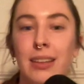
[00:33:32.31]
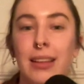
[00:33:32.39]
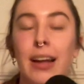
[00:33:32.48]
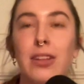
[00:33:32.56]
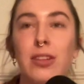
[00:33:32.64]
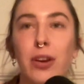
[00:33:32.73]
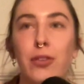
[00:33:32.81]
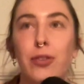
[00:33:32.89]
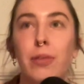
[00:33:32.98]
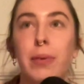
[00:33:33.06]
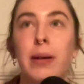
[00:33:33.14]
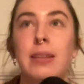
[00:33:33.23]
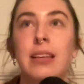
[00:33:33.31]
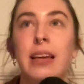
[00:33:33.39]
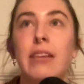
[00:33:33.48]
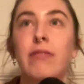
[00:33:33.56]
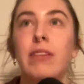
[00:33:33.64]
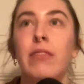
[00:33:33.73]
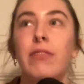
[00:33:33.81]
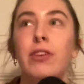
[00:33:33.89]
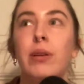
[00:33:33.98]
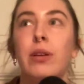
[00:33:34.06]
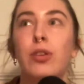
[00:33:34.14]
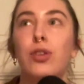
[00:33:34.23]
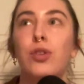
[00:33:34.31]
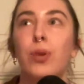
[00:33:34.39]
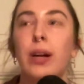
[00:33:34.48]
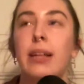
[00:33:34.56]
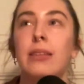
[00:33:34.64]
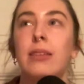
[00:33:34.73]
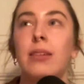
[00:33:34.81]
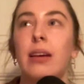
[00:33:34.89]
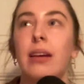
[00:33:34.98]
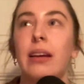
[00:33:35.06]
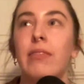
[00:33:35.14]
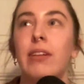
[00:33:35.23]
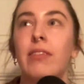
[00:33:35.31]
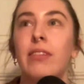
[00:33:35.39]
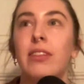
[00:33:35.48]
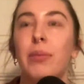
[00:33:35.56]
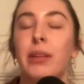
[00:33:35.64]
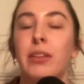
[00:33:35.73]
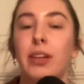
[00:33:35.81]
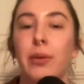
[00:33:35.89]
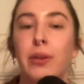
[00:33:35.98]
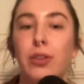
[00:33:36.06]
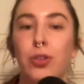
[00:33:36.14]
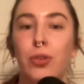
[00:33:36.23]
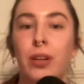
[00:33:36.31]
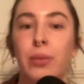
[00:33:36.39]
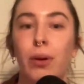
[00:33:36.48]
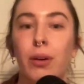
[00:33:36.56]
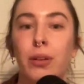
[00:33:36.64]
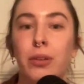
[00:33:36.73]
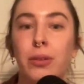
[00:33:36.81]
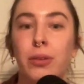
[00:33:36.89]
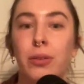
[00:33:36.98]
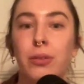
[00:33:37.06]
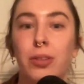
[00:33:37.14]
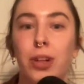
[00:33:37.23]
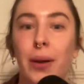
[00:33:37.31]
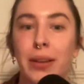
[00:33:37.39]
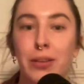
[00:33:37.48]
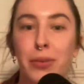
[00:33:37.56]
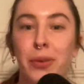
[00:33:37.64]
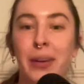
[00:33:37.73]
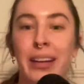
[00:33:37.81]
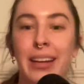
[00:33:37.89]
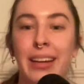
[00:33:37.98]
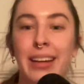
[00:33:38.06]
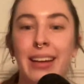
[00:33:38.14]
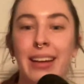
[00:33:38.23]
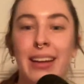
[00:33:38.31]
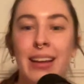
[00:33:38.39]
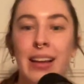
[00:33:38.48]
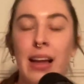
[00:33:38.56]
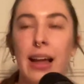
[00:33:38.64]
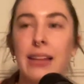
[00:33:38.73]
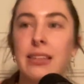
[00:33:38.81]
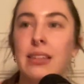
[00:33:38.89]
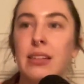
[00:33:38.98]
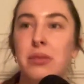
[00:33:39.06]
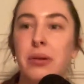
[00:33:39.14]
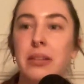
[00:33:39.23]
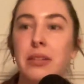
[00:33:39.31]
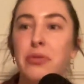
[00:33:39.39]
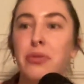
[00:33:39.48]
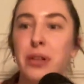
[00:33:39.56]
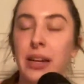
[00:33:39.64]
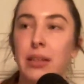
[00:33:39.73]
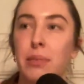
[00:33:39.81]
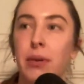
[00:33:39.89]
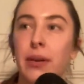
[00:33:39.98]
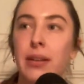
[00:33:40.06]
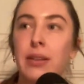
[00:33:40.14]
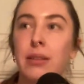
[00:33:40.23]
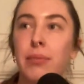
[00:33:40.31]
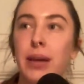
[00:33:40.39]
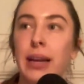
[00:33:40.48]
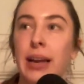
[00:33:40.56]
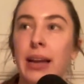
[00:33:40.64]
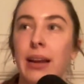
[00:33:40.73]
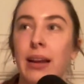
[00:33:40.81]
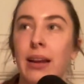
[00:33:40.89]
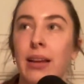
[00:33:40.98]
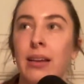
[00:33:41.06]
That's so true, because even if you enjoy it, even if it's something that you enjoy while you're going through it, it's still a different experience to being in it.